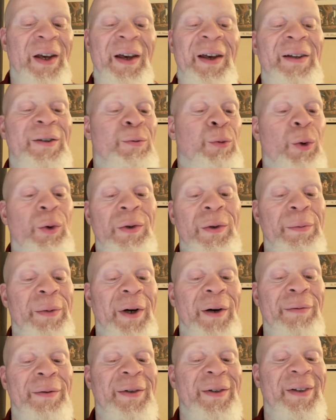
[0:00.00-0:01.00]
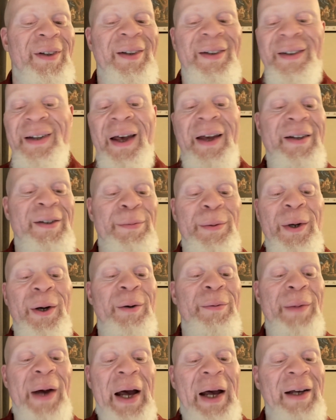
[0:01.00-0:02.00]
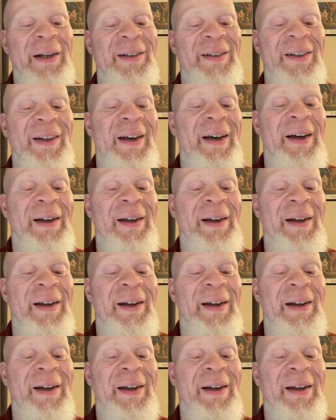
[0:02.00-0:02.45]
It's Warner Brothers. It's HBO Max.